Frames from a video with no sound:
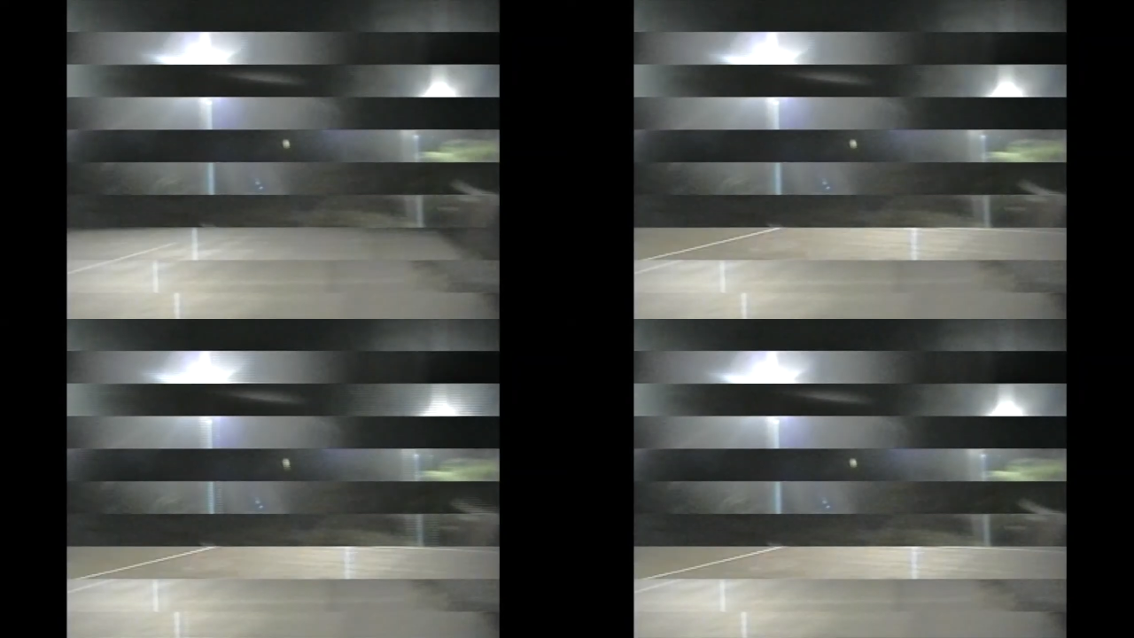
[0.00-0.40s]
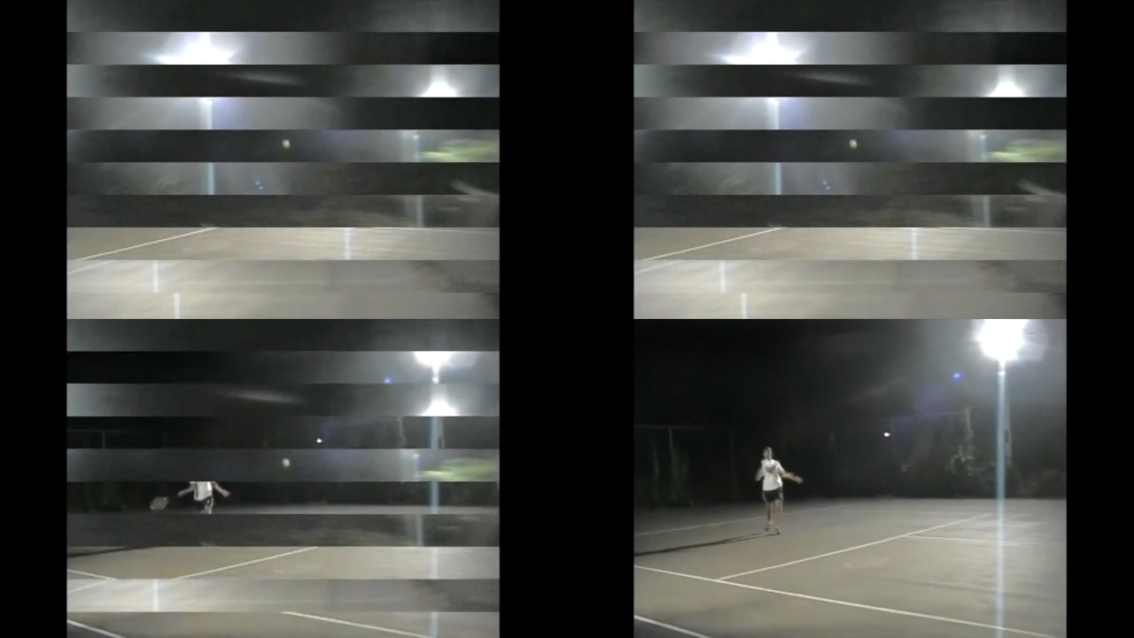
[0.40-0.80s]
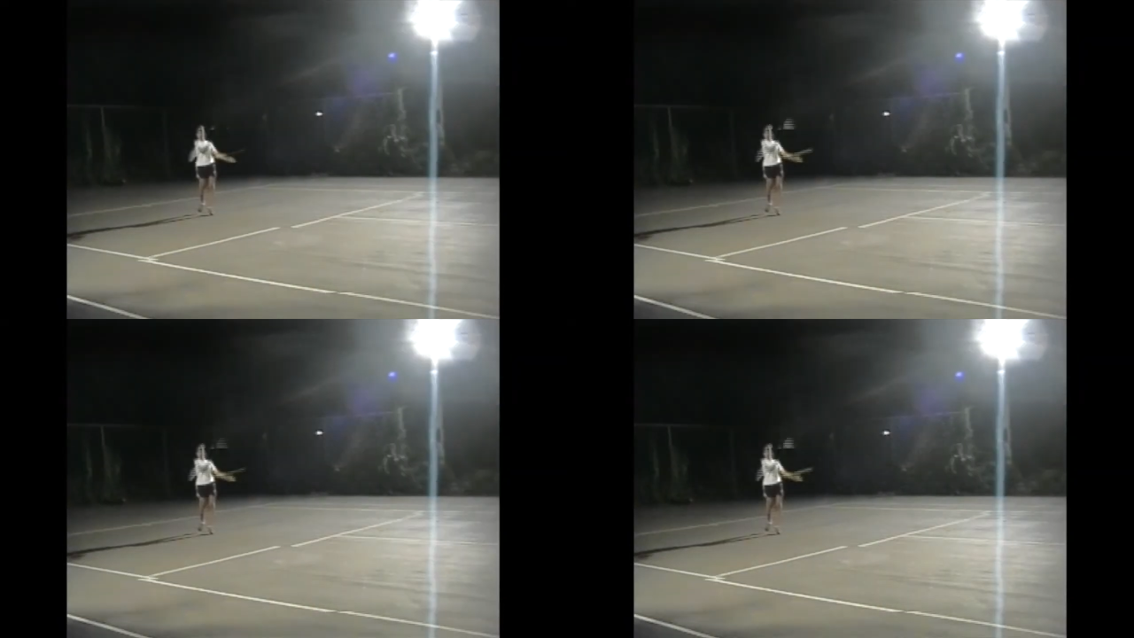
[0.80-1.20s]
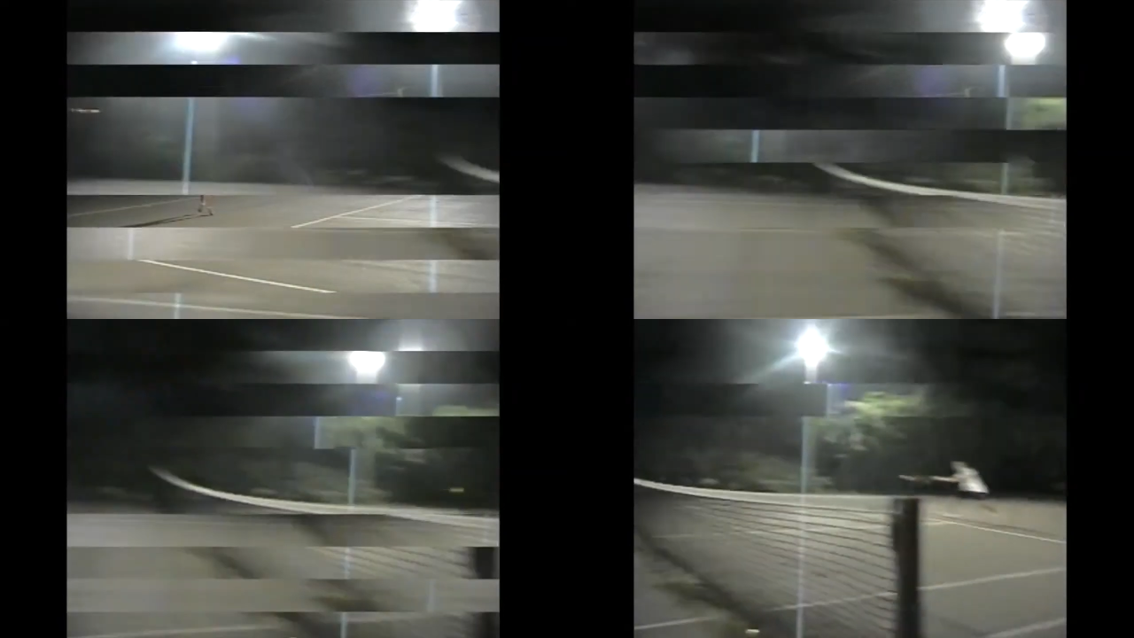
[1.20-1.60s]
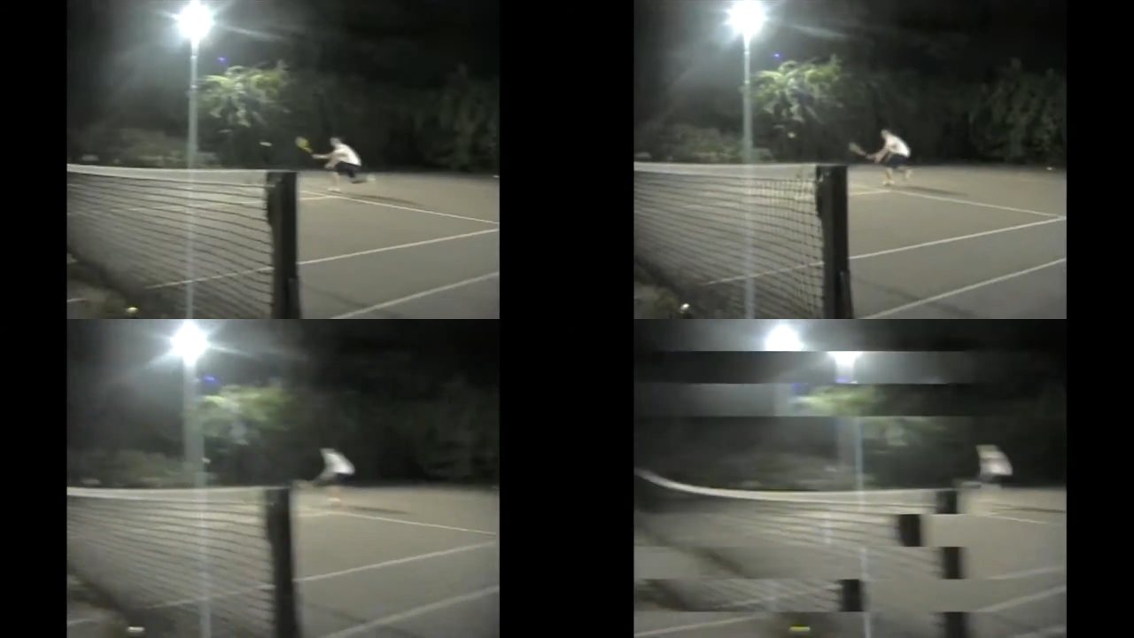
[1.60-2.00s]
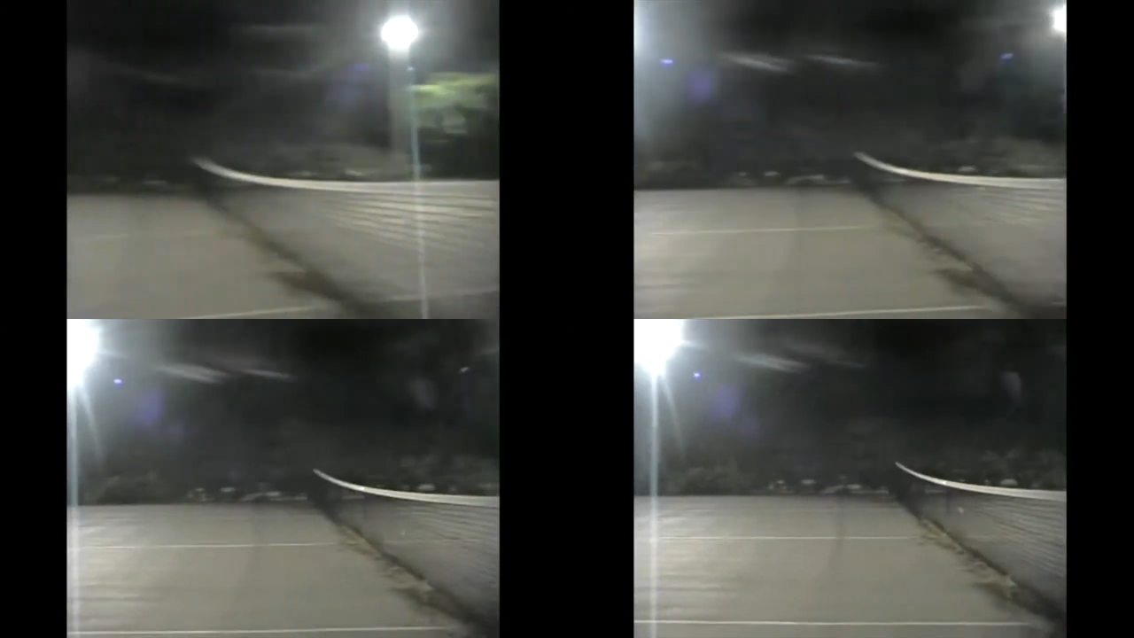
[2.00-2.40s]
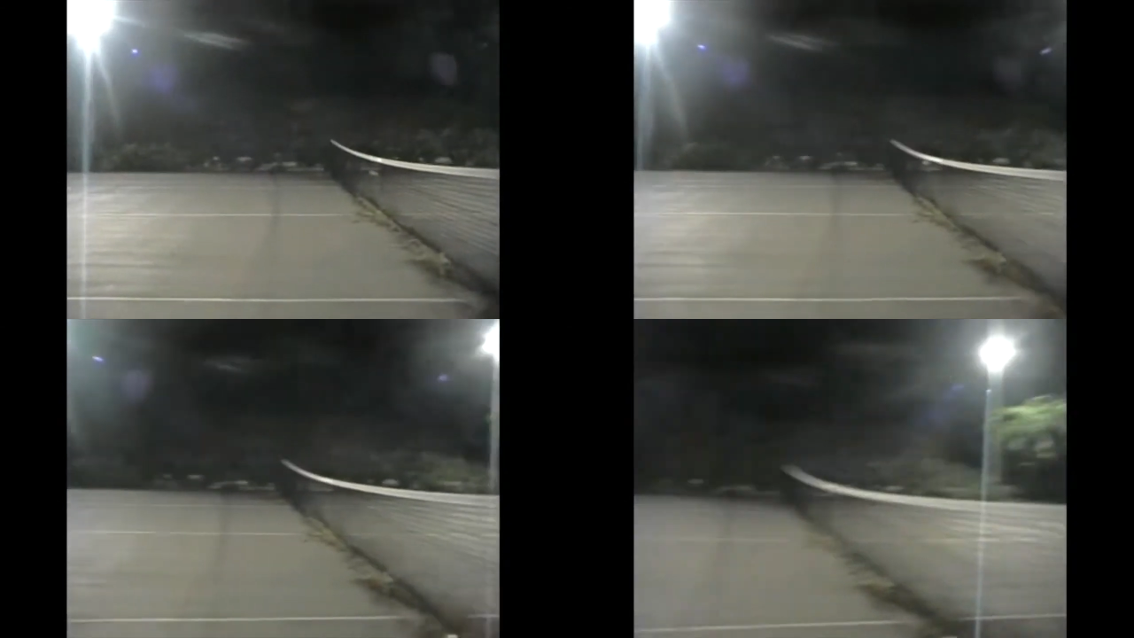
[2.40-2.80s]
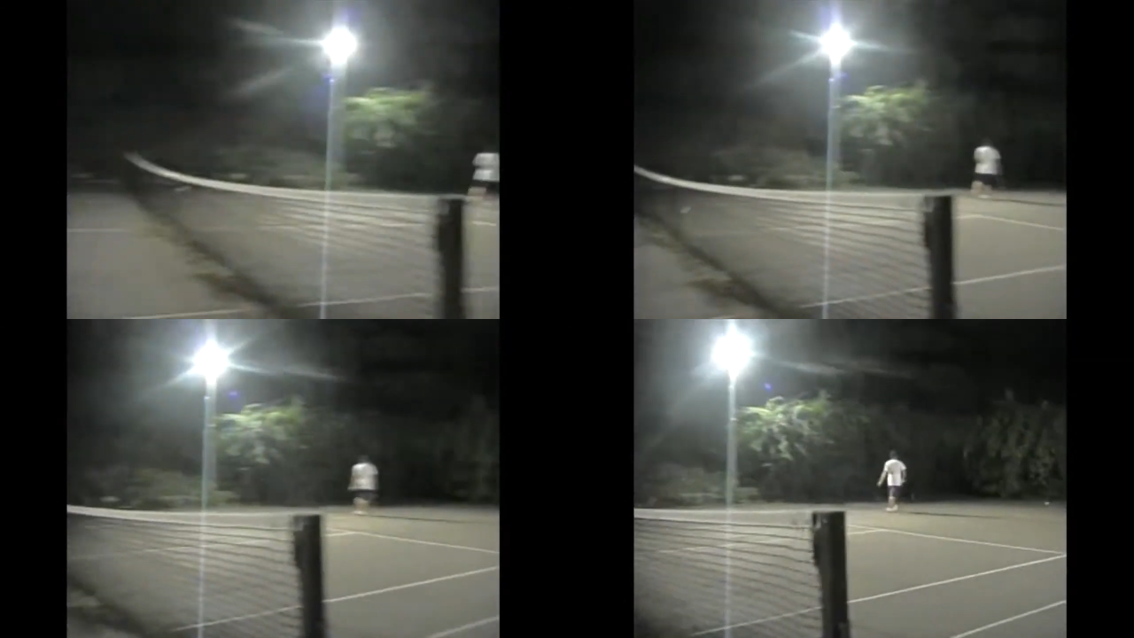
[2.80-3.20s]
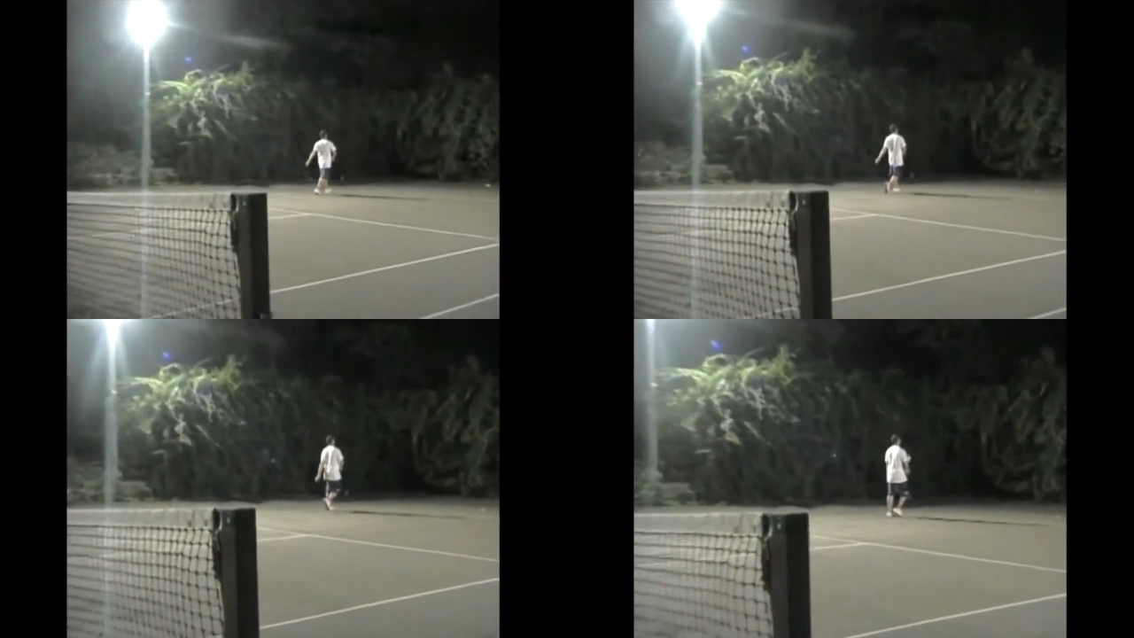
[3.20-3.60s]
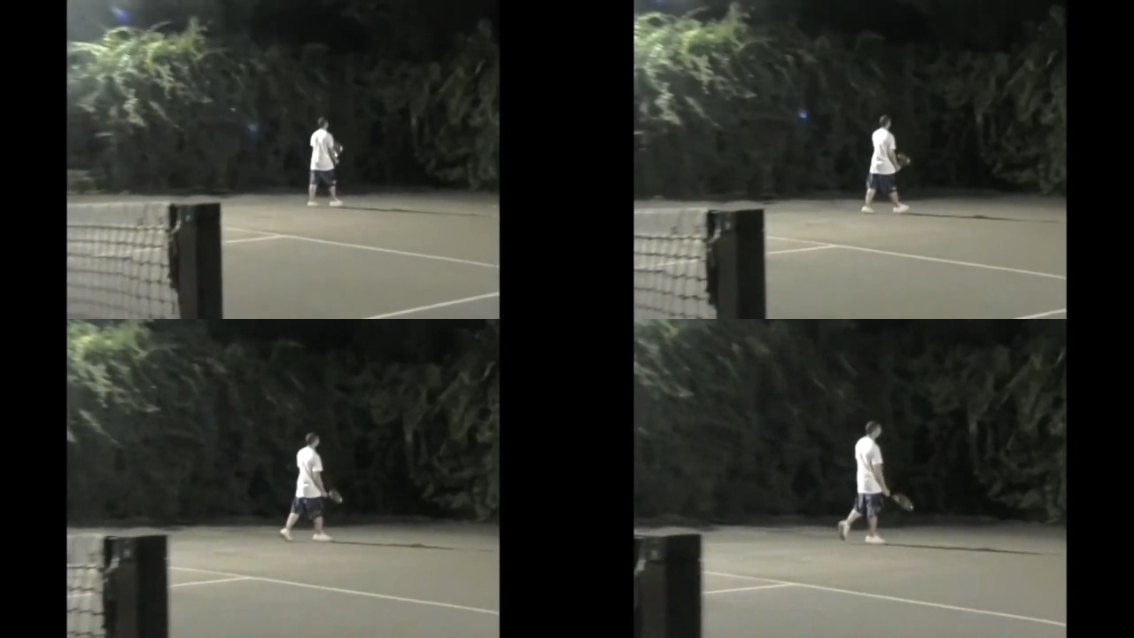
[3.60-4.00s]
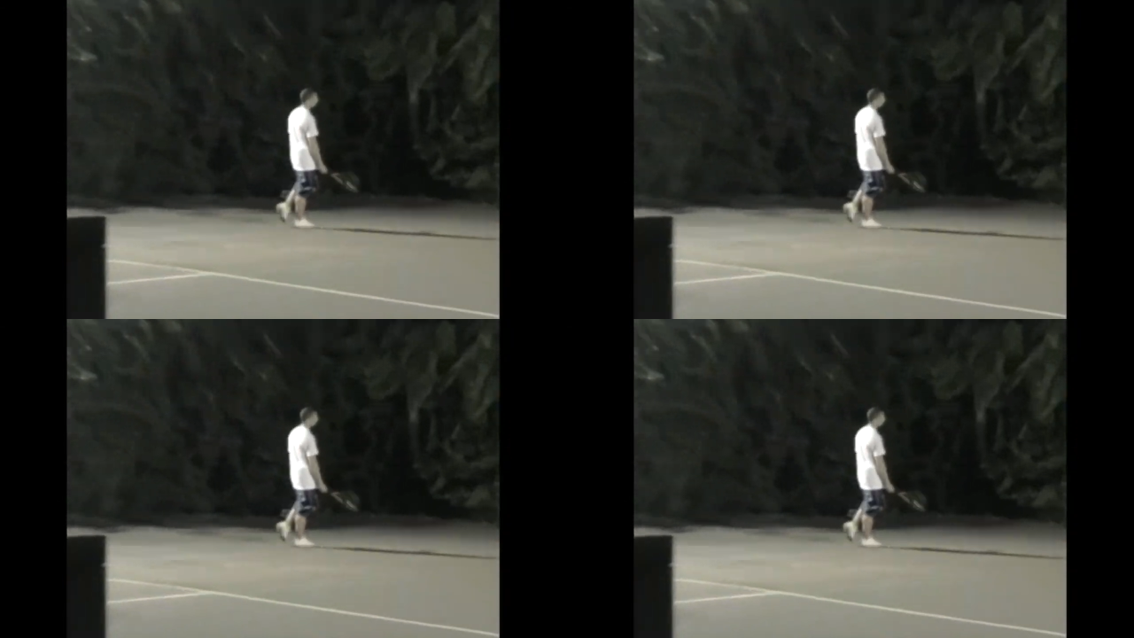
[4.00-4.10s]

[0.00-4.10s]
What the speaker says: No face is visible, so there are no lips to read.